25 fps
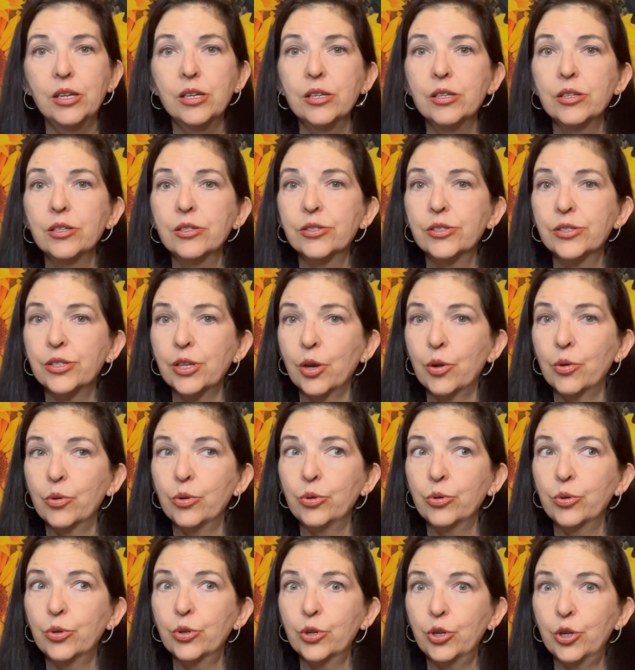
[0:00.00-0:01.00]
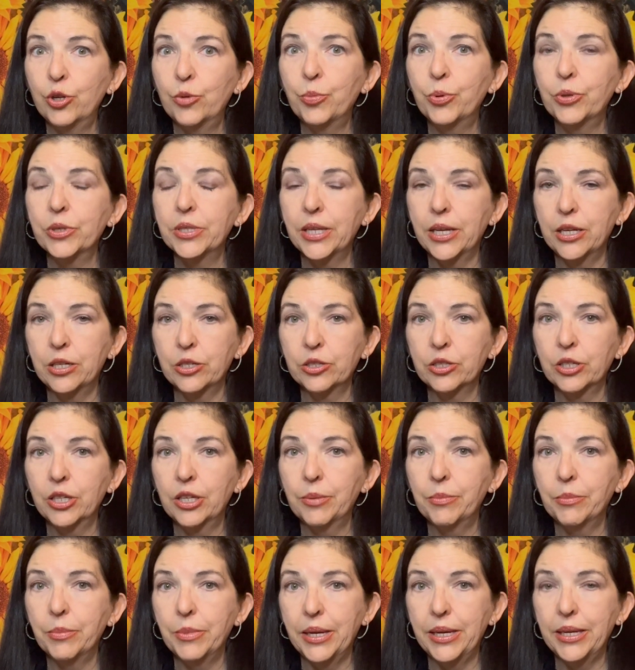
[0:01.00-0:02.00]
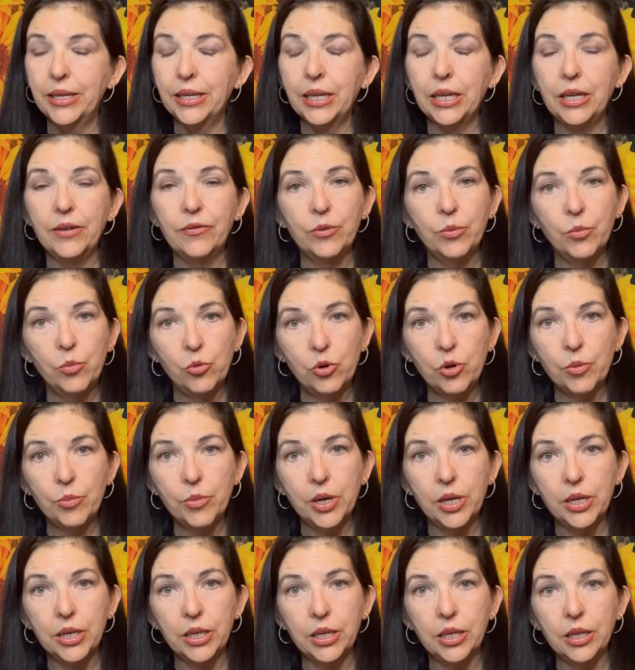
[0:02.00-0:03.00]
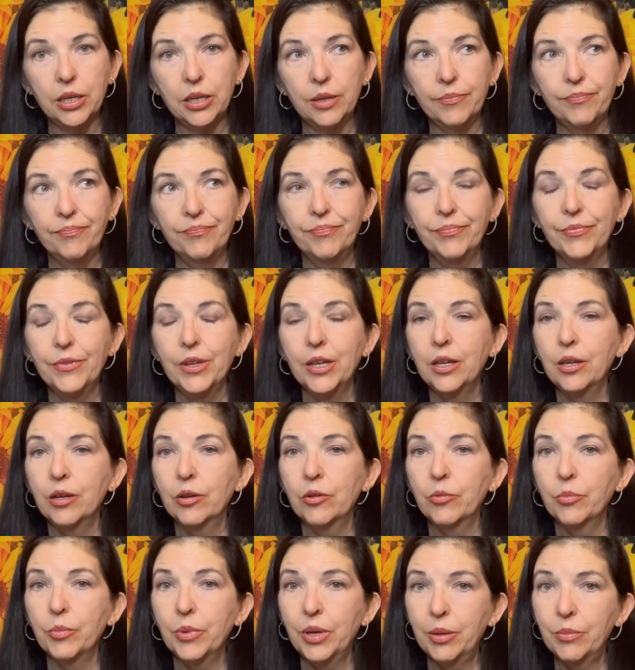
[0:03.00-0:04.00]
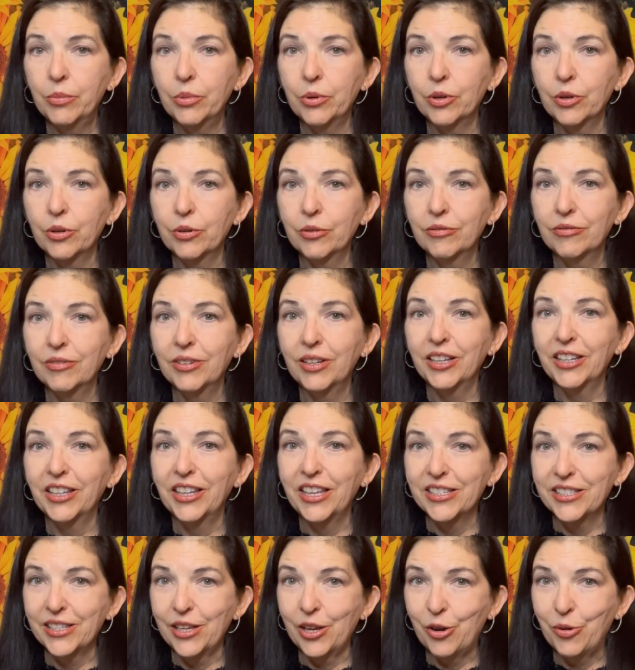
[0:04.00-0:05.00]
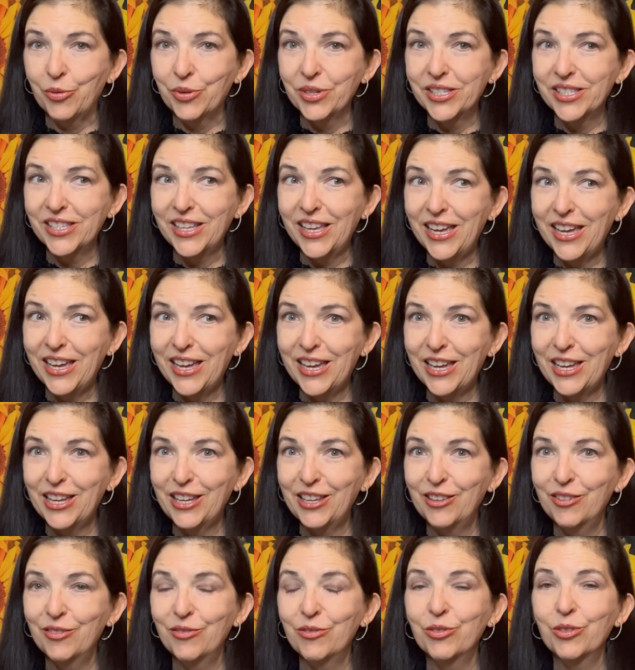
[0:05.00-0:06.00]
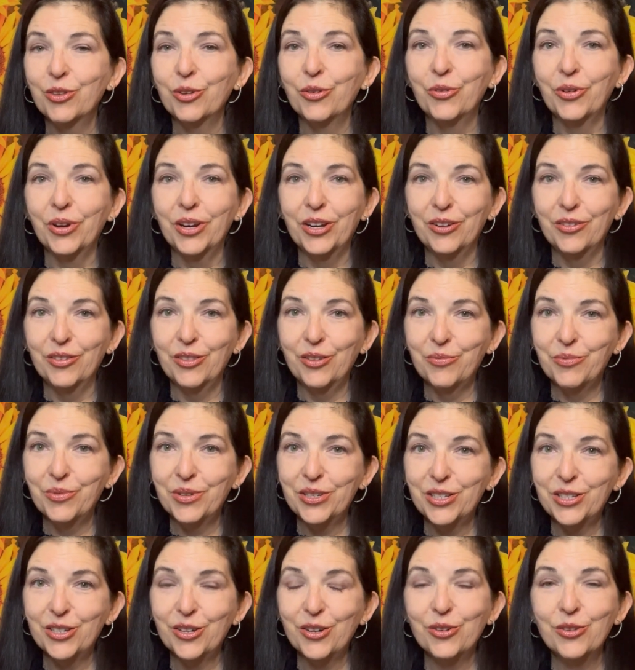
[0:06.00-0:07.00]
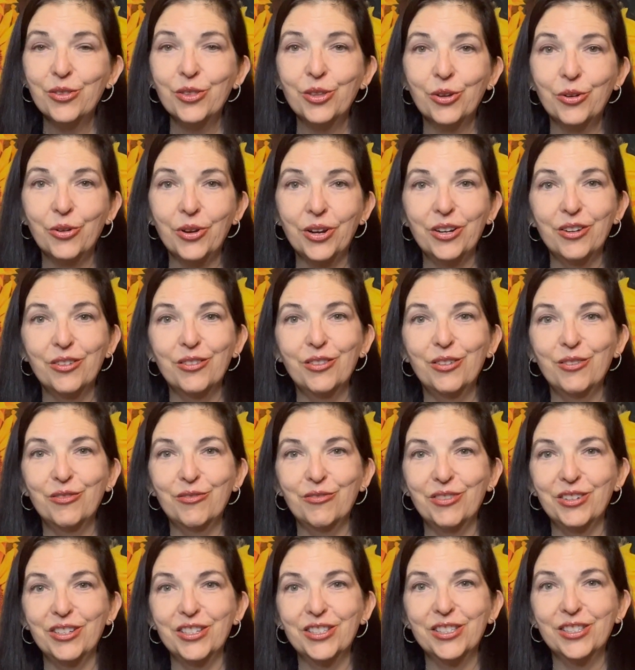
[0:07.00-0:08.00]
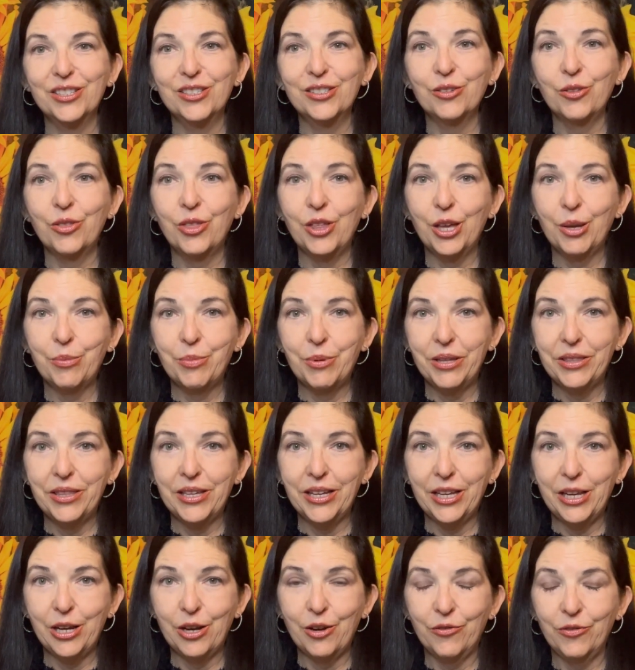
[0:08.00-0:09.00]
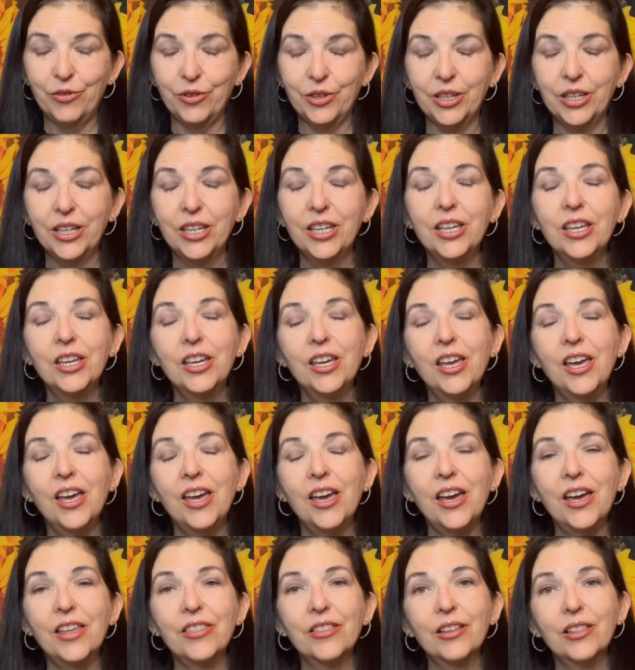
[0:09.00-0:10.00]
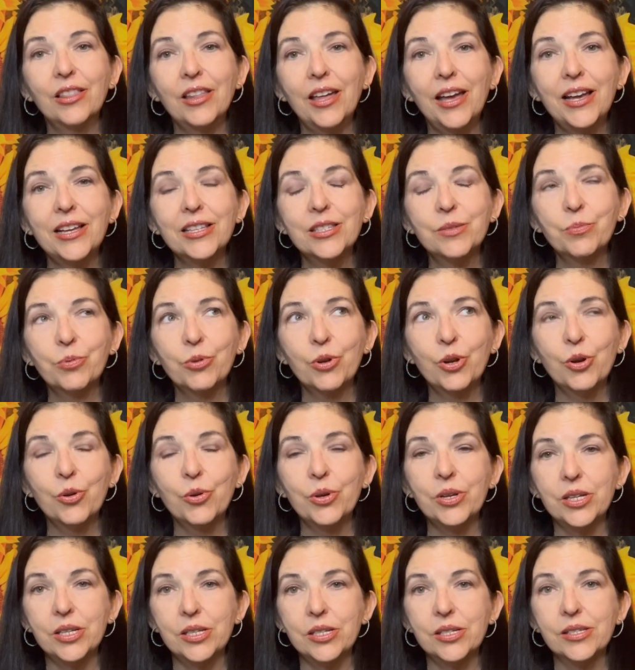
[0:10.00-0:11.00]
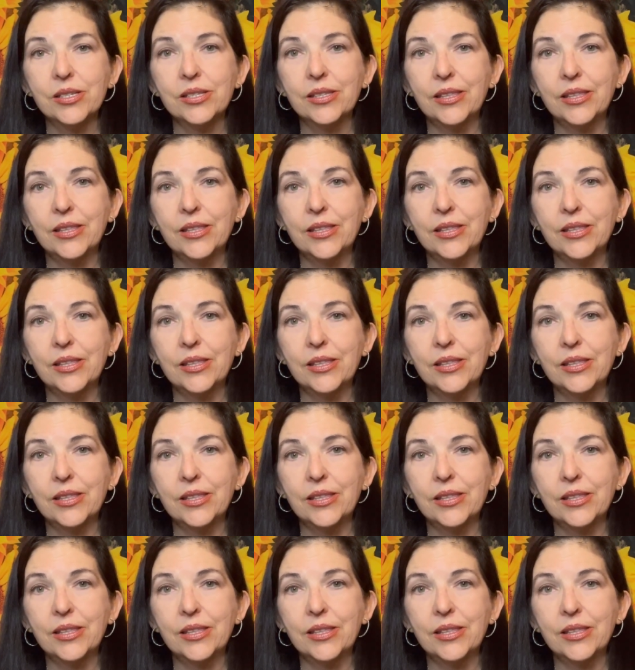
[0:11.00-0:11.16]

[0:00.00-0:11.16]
so you could potentially make even more money. Remember, as I always say, the greater the return, the greater the risk. So think about that carefully. And the last pro is